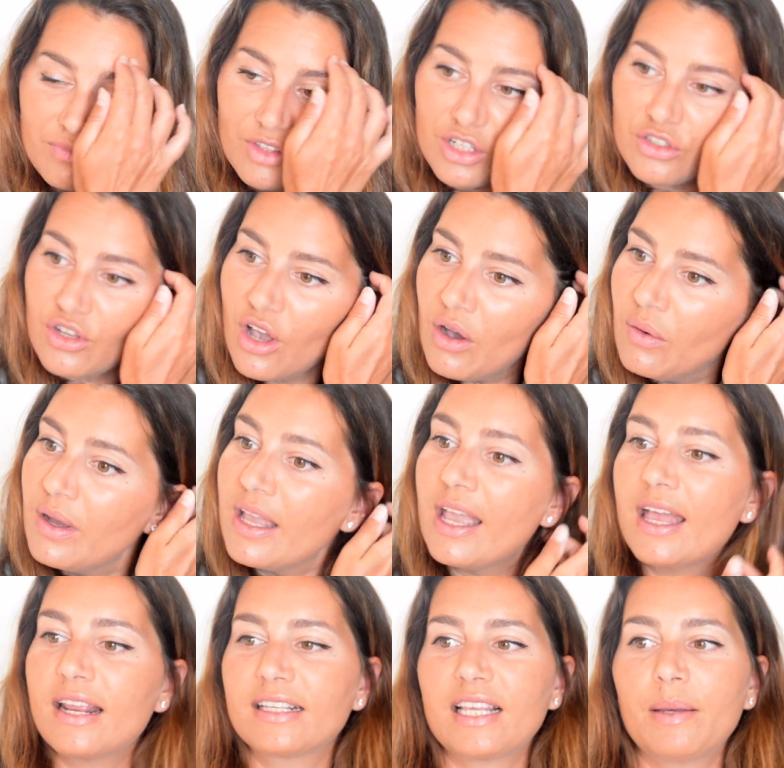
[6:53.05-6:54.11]
So
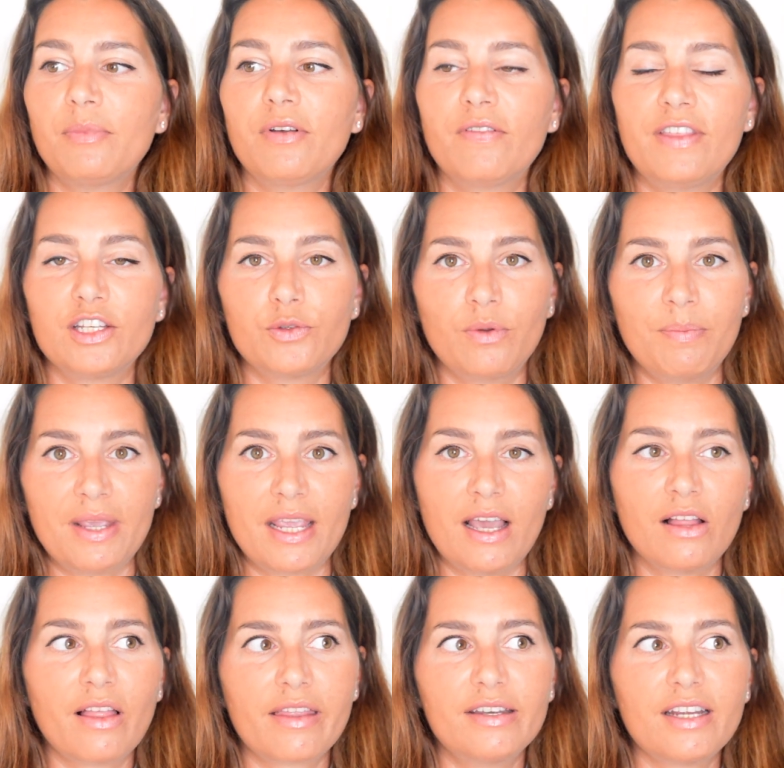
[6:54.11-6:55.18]
an example of this would be,
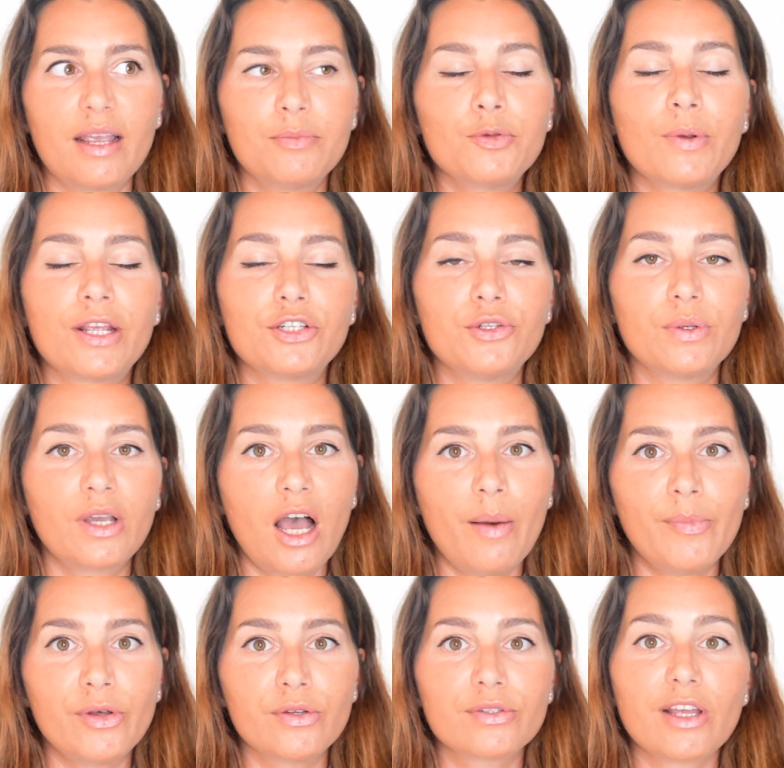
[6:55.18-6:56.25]
a lot of times when I shoot
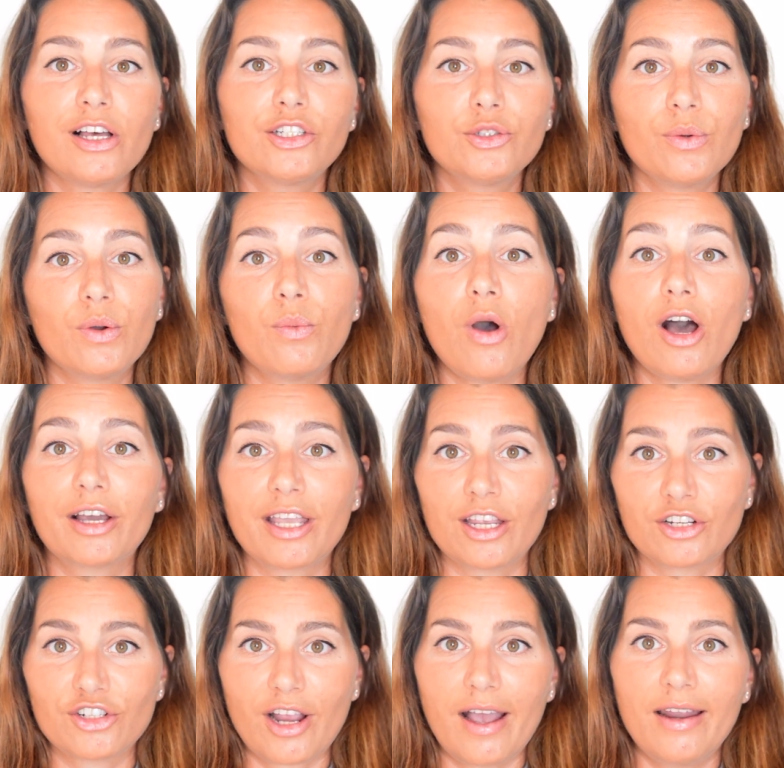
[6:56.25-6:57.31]
couples, I'll do a
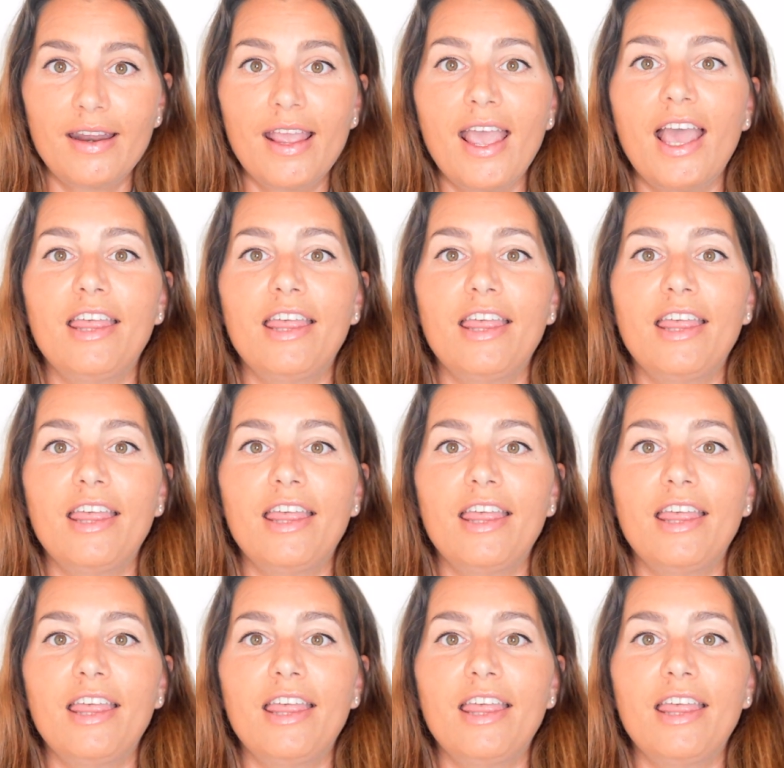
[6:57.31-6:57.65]
walking shot,